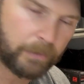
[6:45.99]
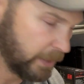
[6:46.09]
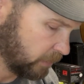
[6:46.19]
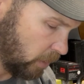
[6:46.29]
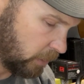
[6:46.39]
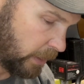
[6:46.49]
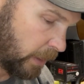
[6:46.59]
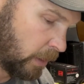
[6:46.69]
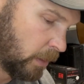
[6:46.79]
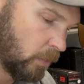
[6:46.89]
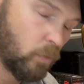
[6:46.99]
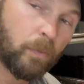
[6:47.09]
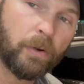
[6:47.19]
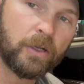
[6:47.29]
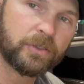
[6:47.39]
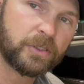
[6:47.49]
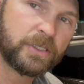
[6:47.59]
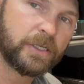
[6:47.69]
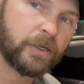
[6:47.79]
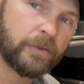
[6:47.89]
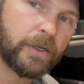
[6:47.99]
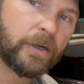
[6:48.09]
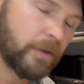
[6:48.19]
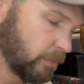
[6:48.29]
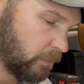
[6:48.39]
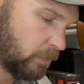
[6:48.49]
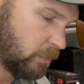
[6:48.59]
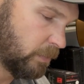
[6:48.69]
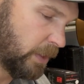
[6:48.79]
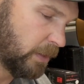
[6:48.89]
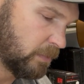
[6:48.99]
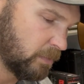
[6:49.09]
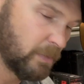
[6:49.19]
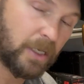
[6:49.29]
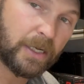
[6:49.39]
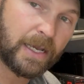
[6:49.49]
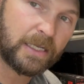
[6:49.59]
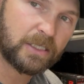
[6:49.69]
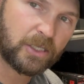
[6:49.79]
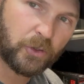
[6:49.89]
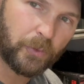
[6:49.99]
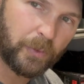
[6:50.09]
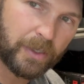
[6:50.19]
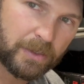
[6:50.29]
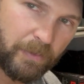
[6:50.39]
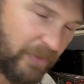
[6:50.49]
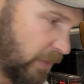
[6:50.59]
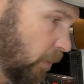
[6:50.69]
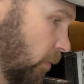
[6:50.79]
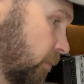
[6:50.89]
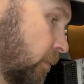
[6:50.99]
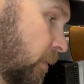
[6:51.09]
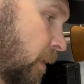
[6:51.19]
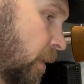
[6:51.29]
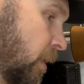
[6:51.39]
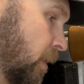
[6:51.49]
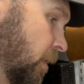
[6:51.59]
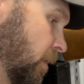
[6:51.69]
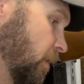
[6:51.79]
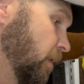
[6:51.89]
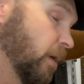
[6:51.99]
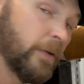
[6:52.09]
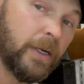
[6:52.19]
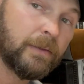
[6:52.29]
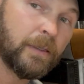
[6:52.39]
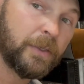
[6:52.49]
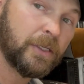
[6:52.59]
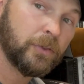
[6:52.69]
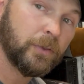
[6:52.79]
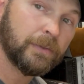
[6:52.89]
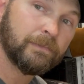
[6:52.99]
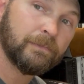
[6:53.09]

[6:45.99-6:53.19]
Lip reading: Can't talk today. We'll polish our sear there and make a nice crisp feel. All right, let me get to it.